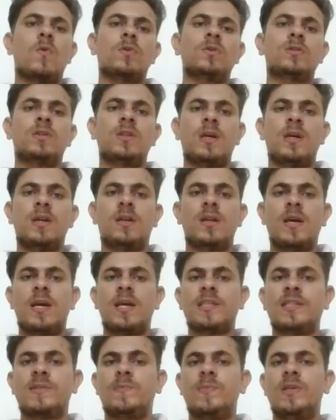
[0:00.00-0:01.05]
cost that
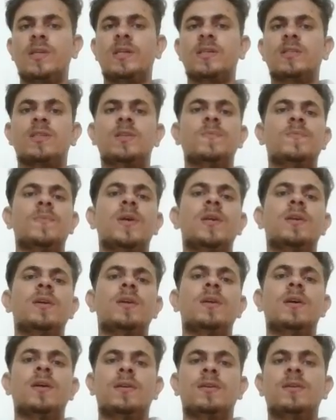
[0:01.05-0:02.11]
has been
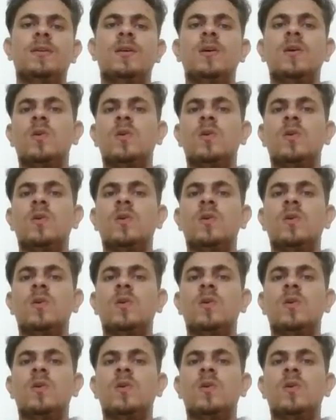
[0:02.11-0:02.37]
estimated at